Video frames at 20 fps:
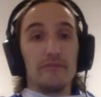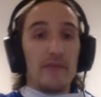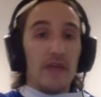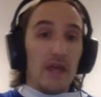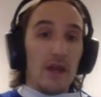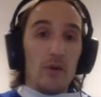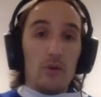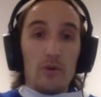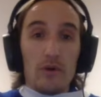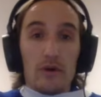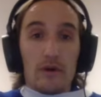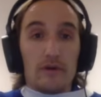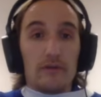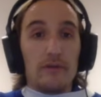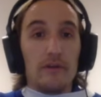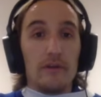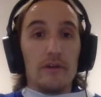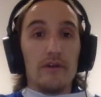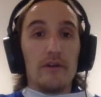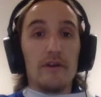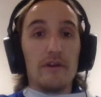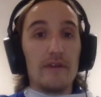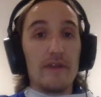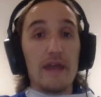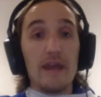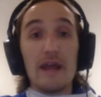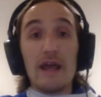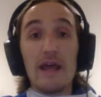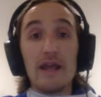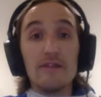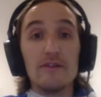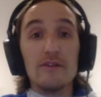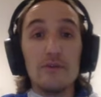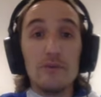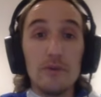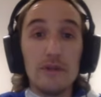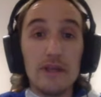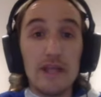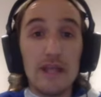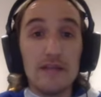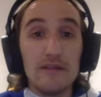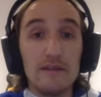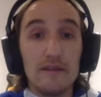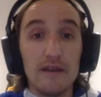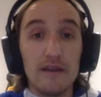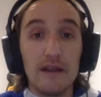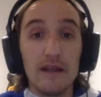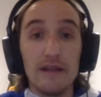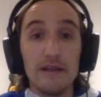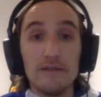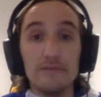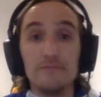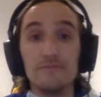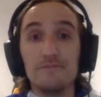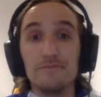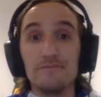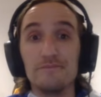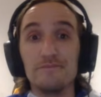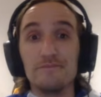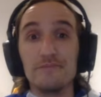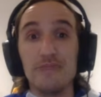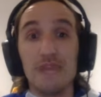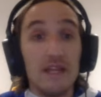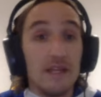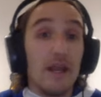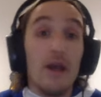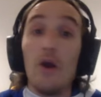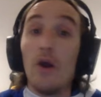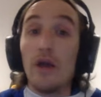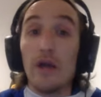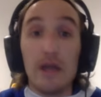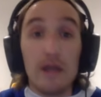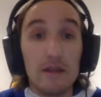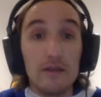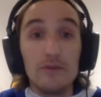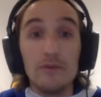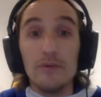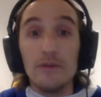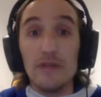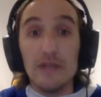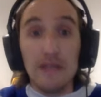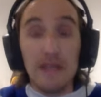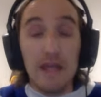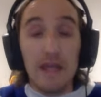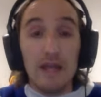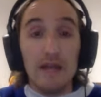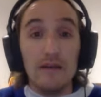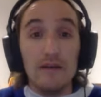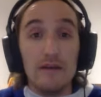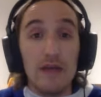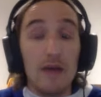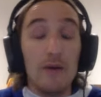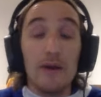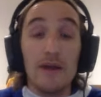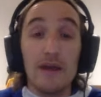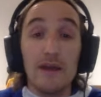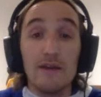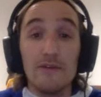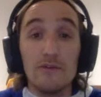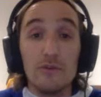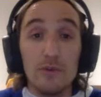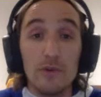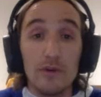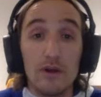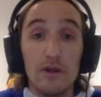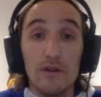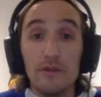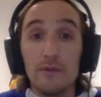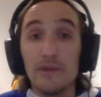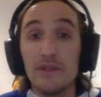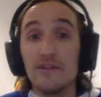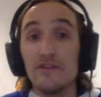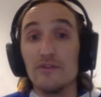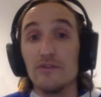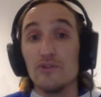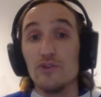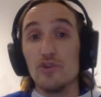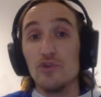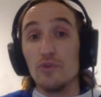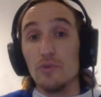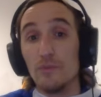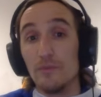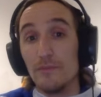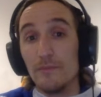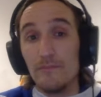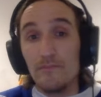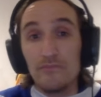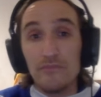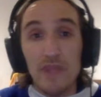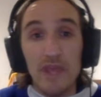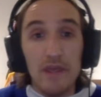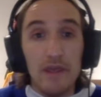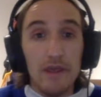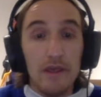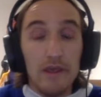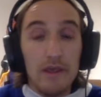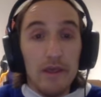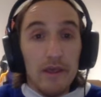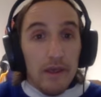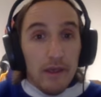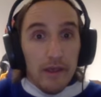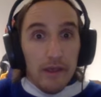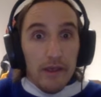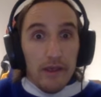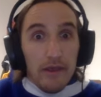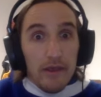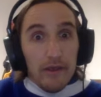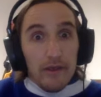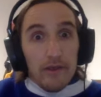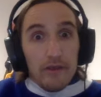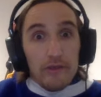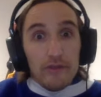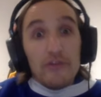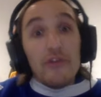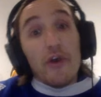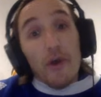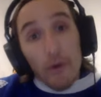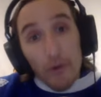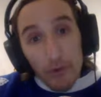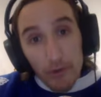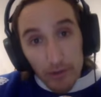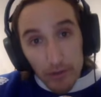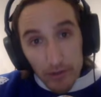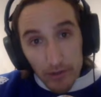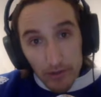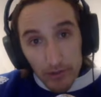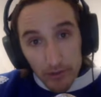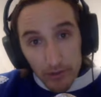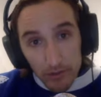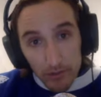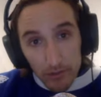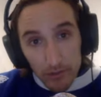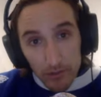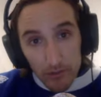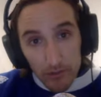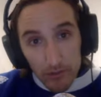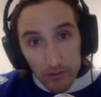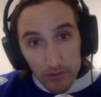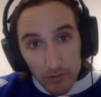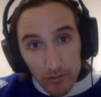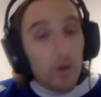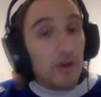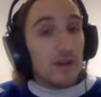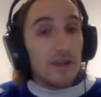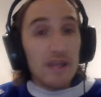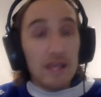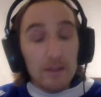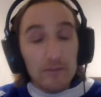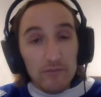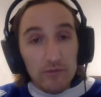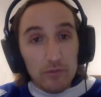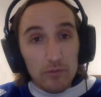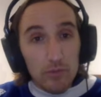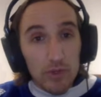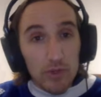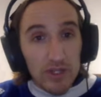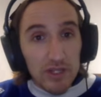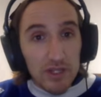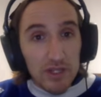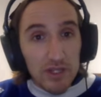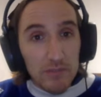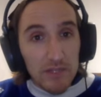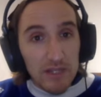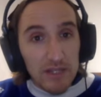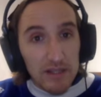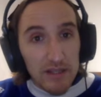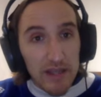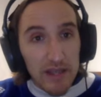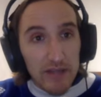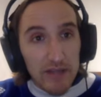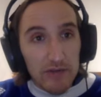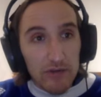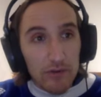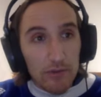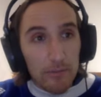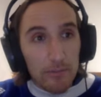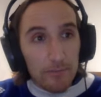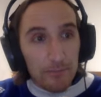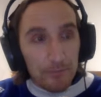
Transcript: And it worked. And then I had to do it again tonight. And now I got to do it again. Now I got to do it all the way till June. So what a game from William Nylander.